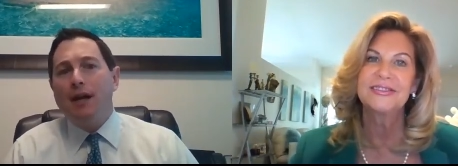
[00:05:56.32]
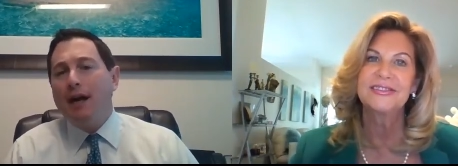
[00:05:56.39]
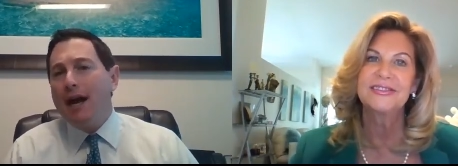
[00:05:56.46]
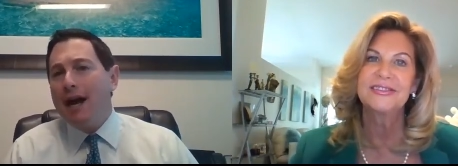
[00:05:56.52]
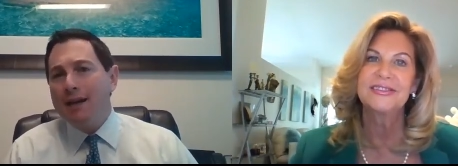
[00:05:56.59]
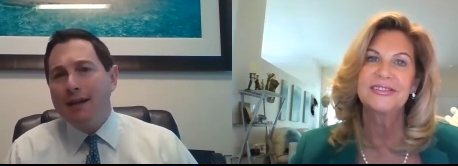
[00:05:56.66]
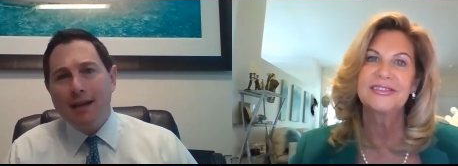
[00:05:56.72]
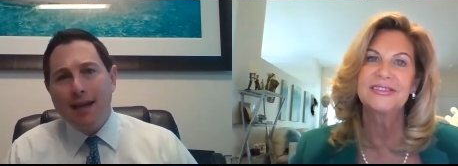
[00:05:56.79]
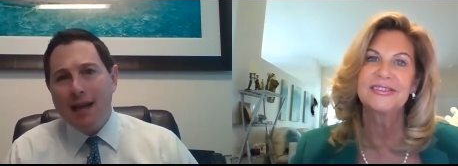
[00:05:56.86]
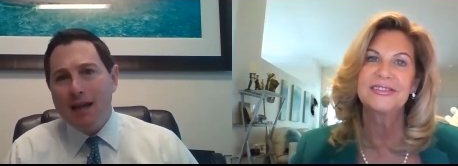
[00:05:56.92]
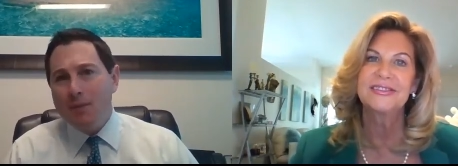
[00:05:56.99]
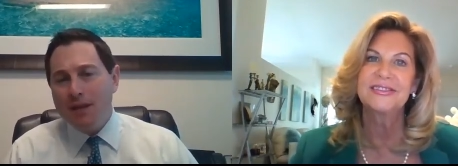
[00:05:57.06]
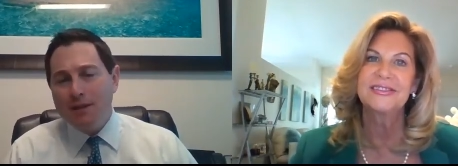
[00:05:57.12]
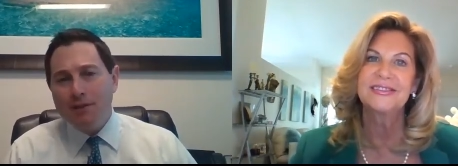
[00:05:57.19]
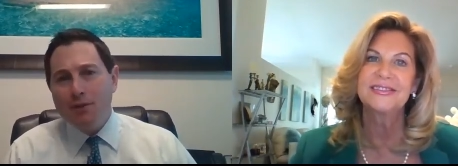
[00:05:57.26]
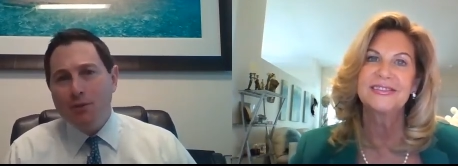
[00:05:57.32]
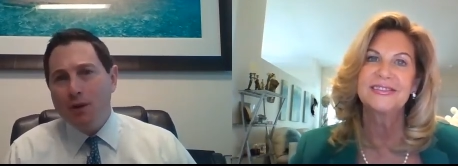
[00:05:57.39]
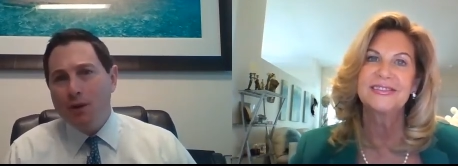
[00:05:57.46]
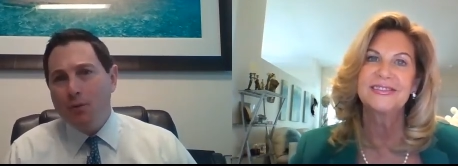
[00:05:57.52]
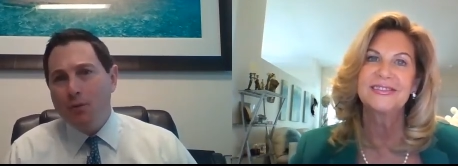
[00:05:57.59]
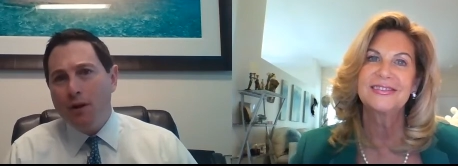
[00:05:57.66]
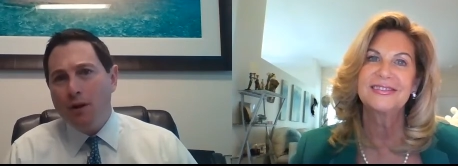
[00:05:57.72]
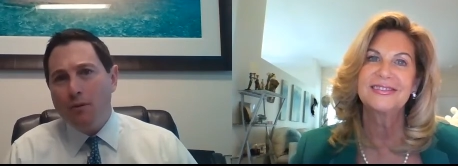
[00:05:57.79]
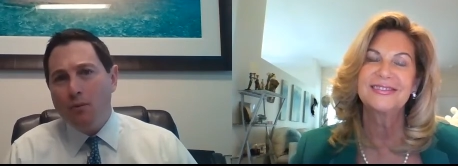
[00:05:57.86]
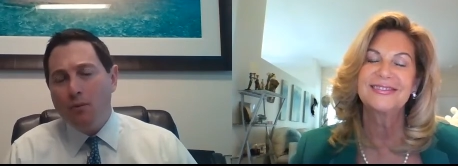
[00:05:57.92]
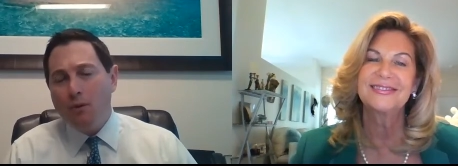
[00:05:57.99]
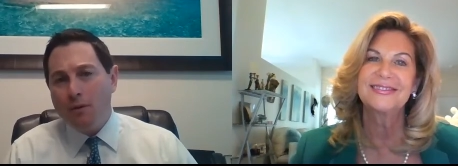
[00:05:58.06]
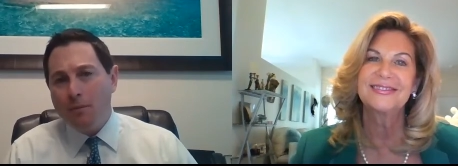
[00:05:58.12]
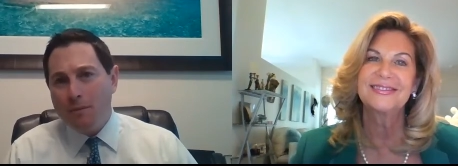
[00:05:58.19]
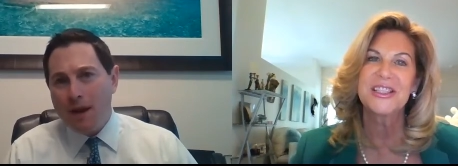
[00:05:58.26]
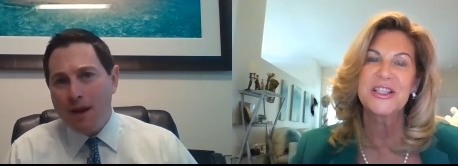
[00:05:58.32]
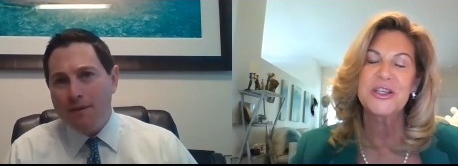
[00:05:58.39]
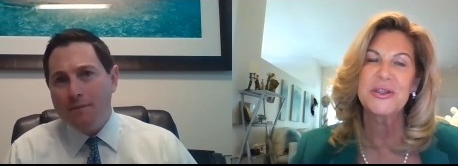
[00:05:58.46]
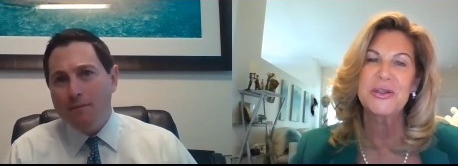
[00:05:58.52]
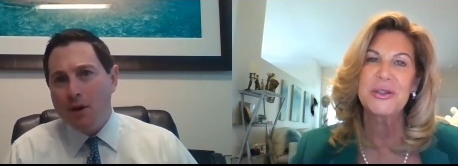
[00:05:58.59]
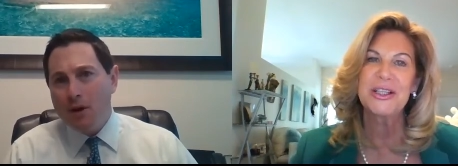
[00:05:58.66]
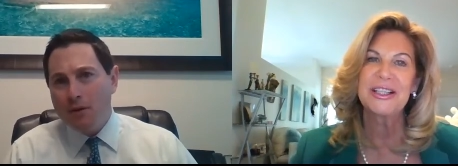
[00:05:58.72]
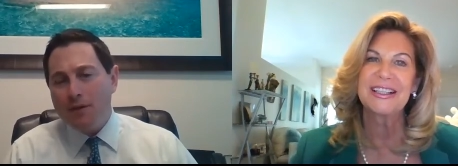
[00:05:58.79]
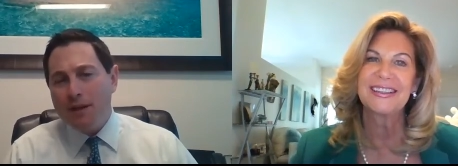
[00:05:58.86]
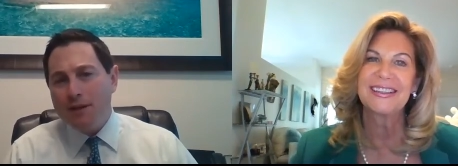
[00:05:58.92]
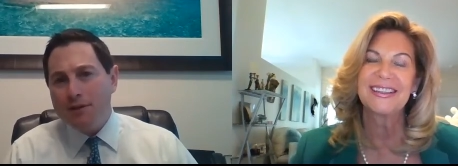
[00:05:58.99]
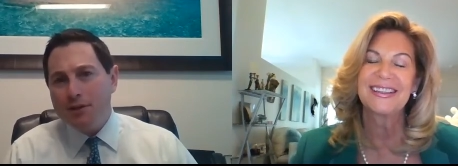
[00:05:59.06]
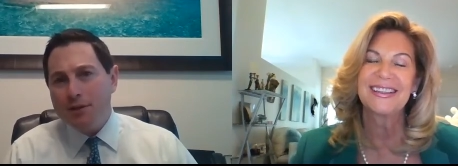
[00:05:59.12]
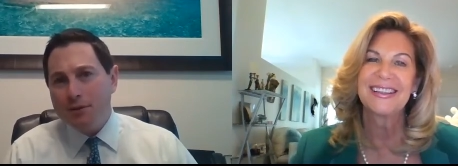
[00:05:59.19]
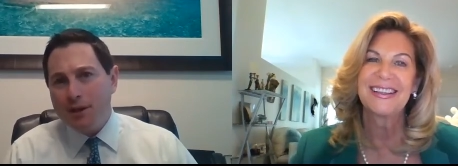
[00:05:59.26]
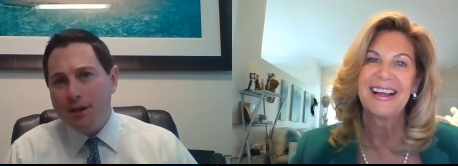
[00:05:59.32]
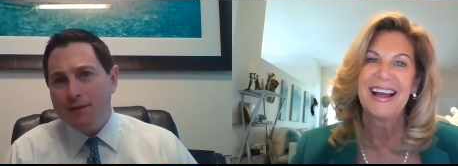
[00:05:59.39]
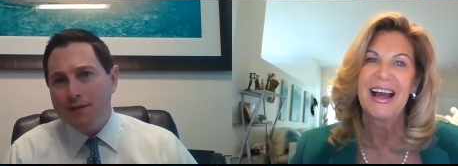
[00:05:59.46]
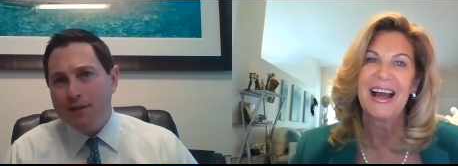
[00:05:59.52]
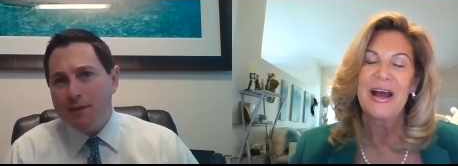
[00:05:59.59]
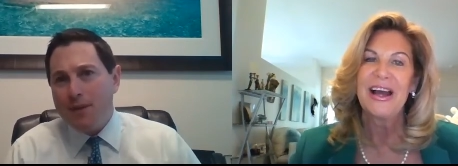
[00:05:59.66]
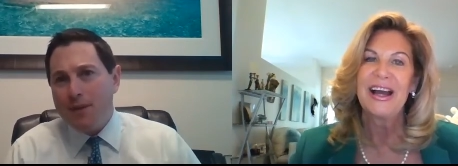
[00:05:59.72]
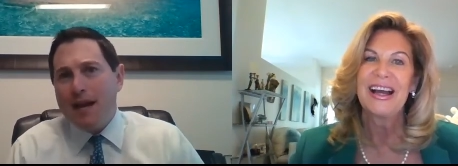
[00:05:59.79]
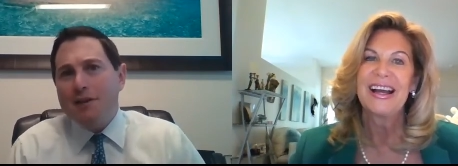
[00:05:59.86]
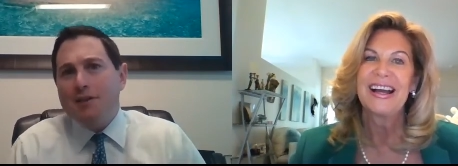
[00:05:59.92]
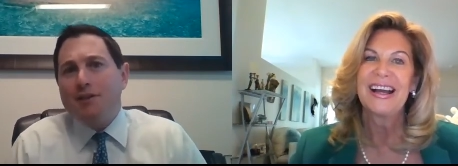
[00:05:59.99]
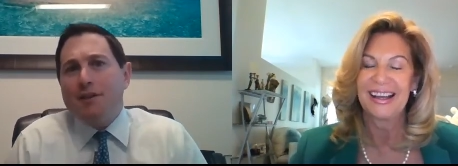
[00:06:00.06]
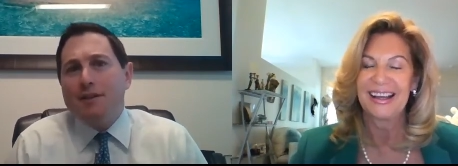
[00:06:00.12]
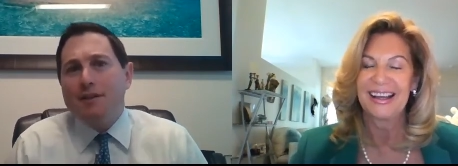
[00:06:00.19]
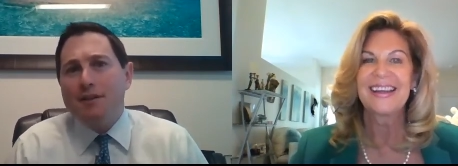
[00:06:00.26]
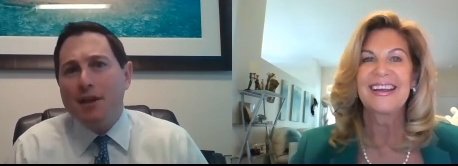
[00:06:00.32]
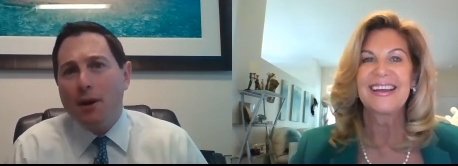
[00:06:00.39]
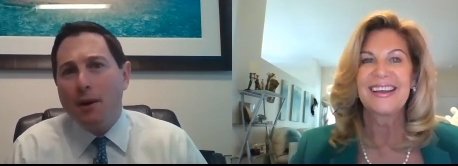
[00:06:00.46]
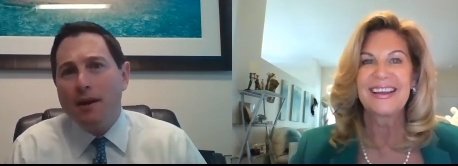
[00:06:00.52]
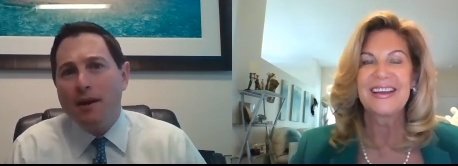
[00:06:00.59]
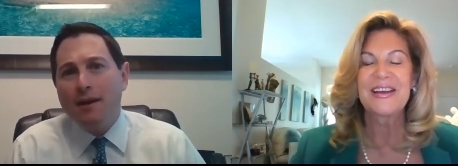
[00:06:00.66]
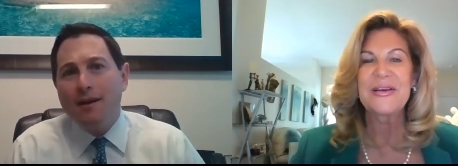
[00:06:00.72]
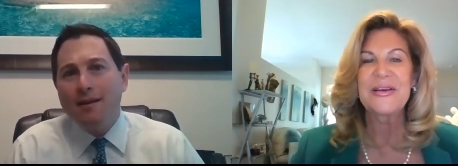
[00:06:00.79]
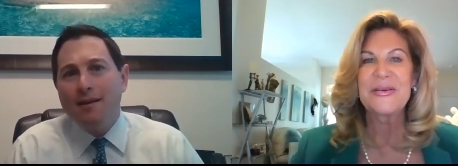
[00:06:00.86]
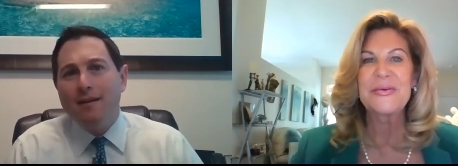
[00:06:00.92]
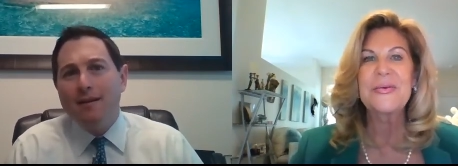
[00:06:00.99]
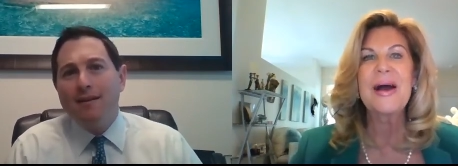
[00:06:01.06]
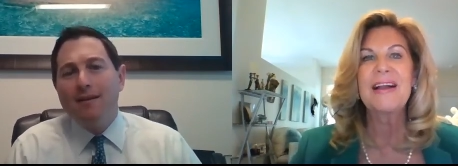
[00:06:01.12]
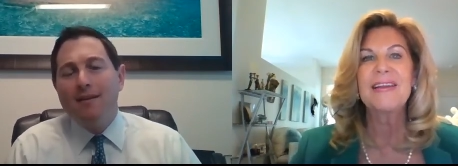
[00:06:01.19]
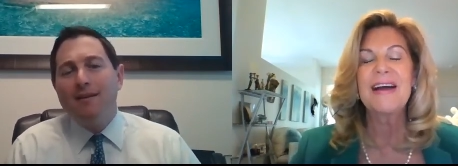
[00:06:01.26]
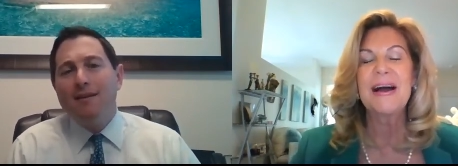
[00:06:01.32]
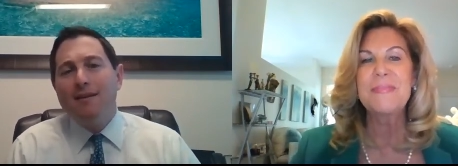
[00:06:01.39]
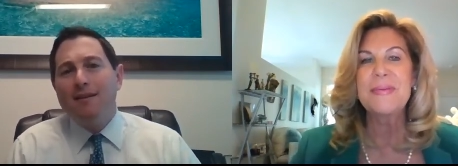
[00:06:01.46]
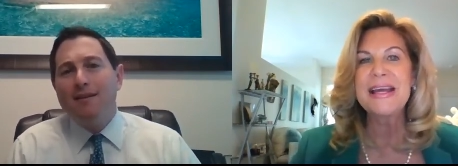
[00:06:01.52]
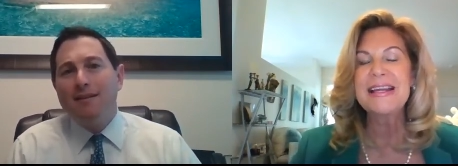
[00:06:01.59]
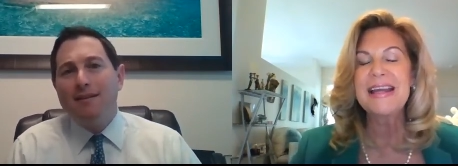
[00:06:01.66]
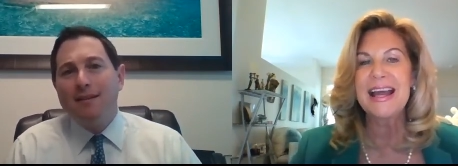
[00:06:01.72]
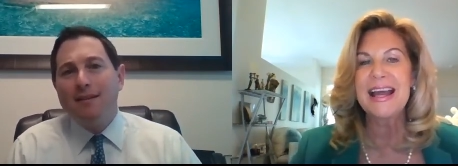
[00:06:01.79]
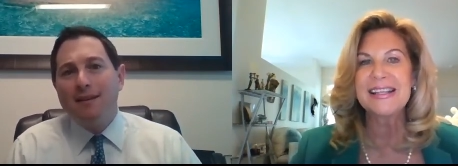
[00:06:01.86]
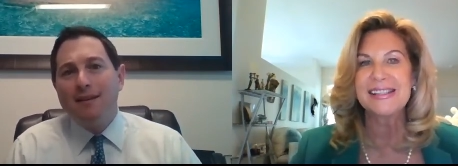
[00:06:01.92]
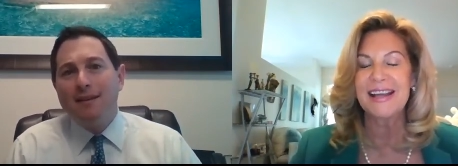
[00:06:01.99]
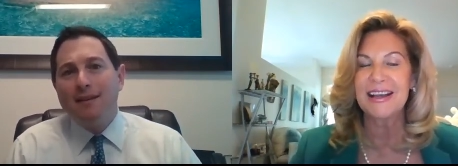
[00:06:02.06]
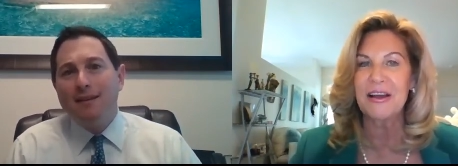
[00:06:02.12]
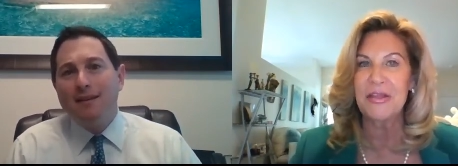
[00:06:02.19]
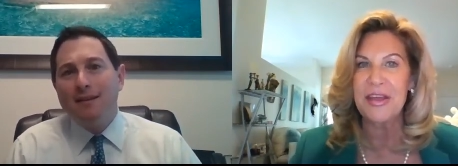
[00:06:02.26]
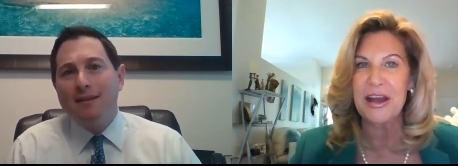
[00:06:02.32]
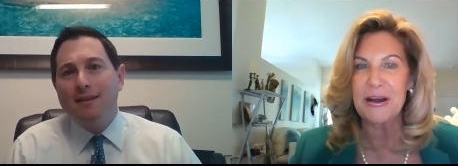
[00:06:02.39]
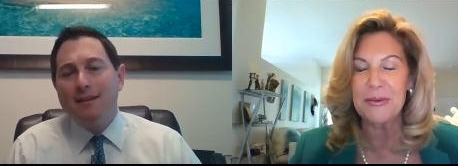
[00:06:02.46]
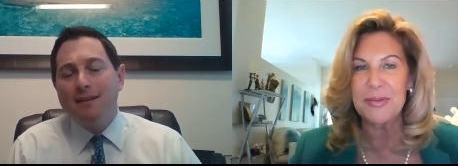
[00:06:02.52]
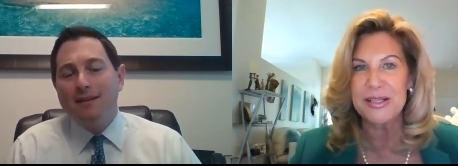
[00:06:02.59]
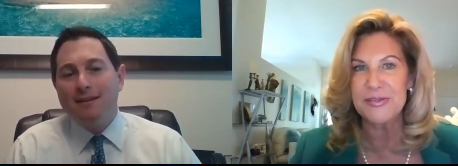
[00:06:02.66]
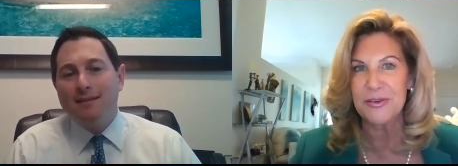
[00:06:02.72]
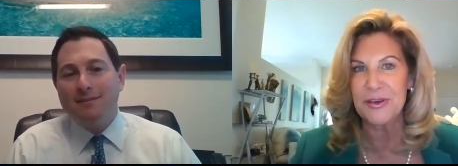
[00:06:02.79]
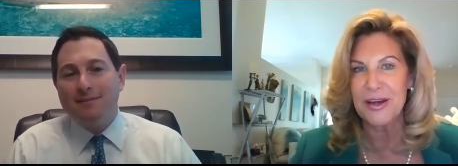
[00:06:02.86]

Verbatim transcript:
Speaker 1: uh, how you came into it. What what made sure. it and gives you the passion in this area?
Speaker 2: Well, I've been a psychotherapist